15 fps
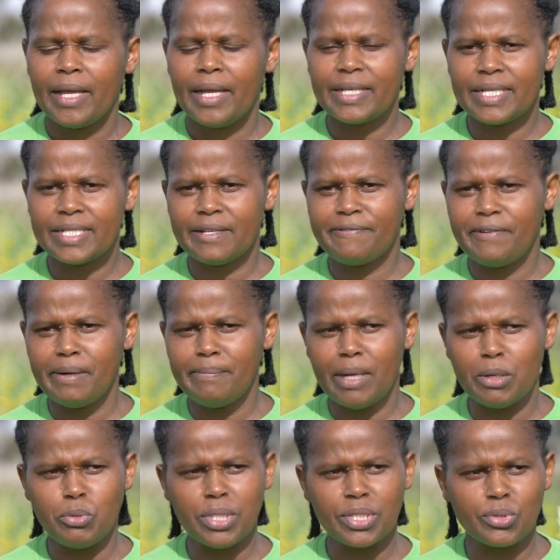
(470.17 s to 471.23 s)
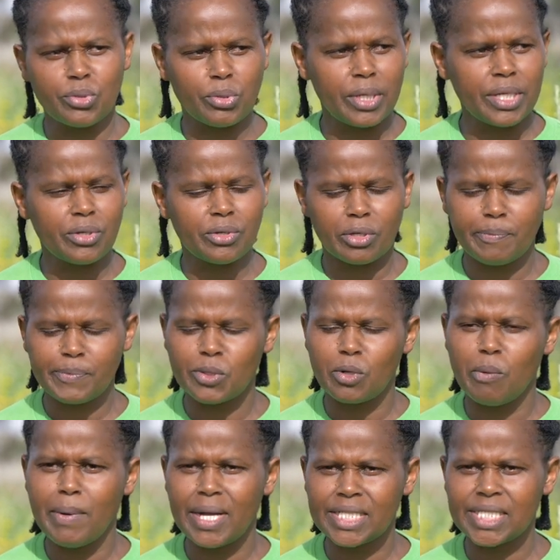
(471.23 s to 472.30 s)
And as a farmer who is growing crops
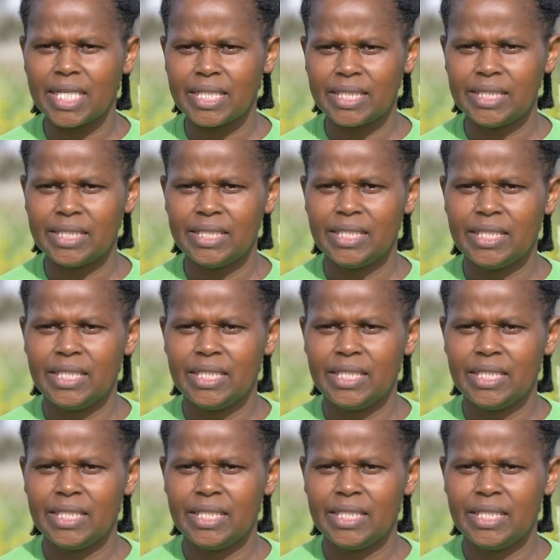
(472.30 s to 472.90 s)
commercially,